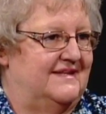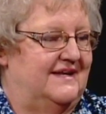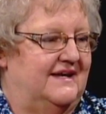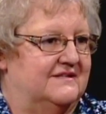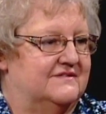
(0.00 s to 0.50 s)

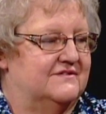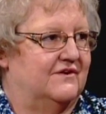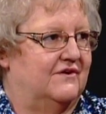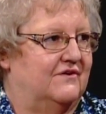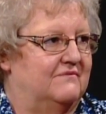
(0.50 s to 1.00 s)
And
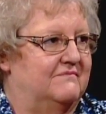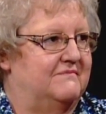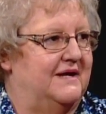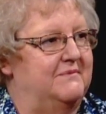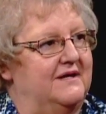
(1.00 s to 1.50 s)
so
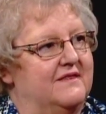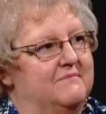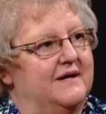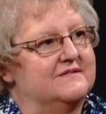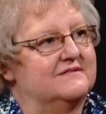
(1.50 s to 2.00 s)
maybe the
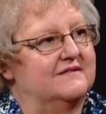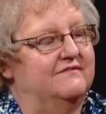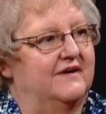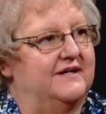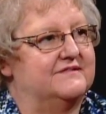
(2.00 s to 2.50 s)
best
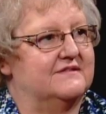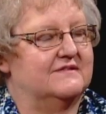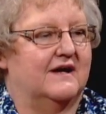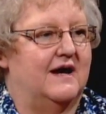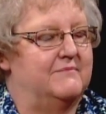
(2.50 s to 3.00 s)
advice is
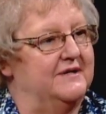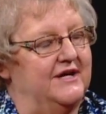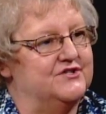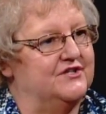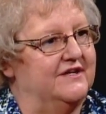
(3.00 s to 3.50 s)
a
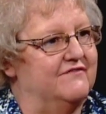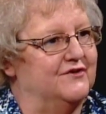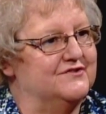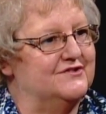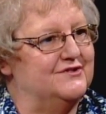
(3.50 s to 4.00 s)
combination of
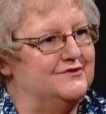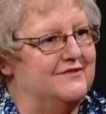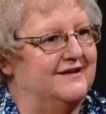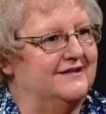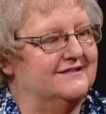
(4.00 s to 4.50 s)
those two
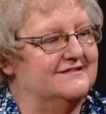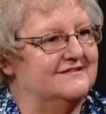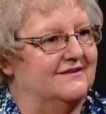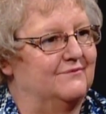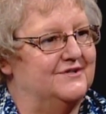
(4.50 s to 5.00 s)

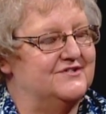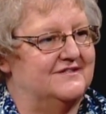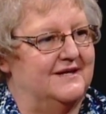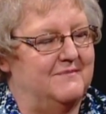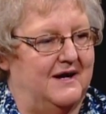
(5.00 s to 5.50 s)
things, which
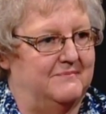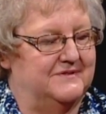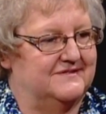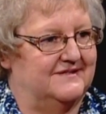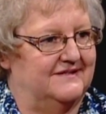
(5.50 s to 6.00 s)
seem
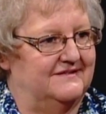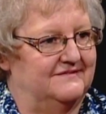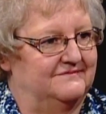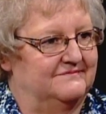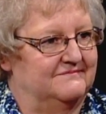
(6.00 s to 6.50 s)
opposite,
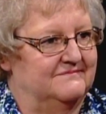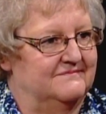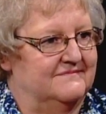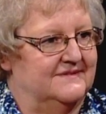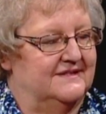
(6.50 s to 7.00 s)

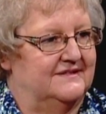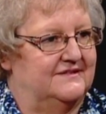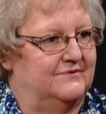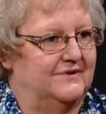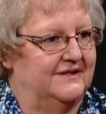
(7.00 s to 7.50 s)

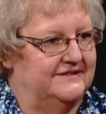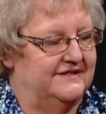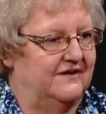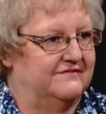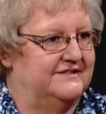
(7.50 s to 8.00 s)
to really
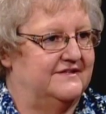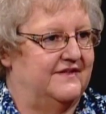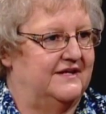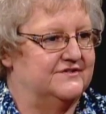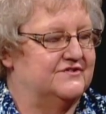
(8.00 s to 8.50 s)
delve into
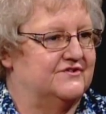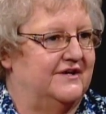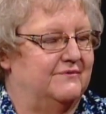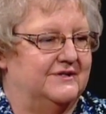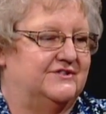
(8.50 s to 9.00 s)
the
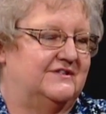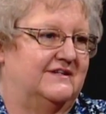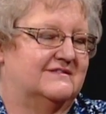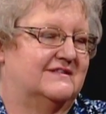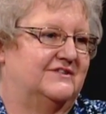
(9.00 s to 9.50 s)
history, which
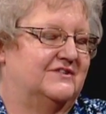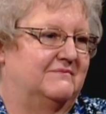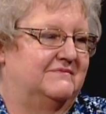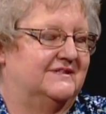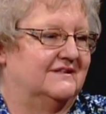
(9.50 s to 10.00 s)
is such a
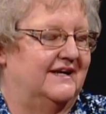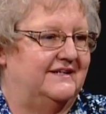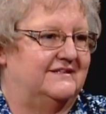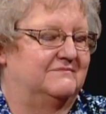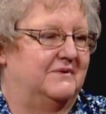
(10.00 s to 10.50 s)

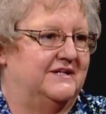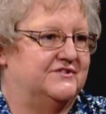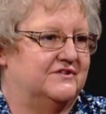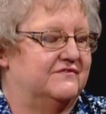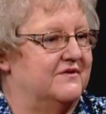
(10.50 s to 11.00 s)
delight and
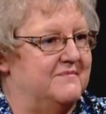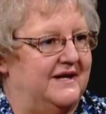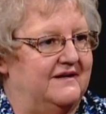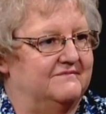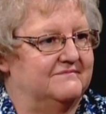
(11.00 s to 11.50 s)
pleasure for
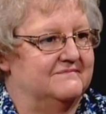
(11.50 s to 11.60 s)
me,